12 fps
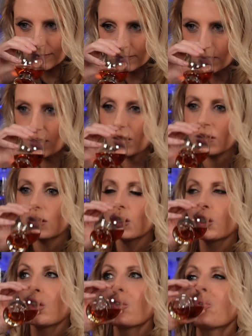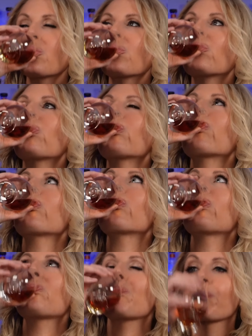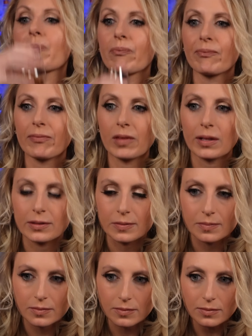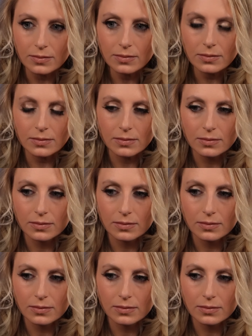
(silence)